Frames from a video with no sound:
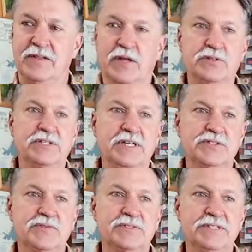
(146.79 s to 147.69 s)
"Those
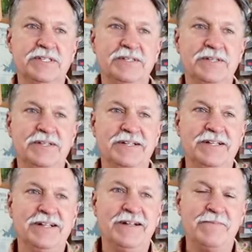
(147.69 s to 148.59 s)
shells for sale?"
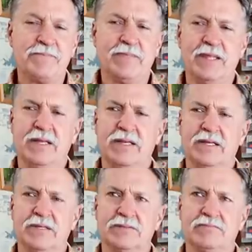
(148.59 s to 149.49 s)
And he
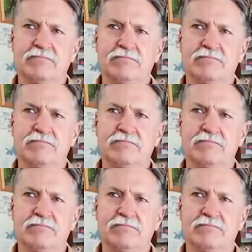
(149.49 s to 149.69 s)
goes,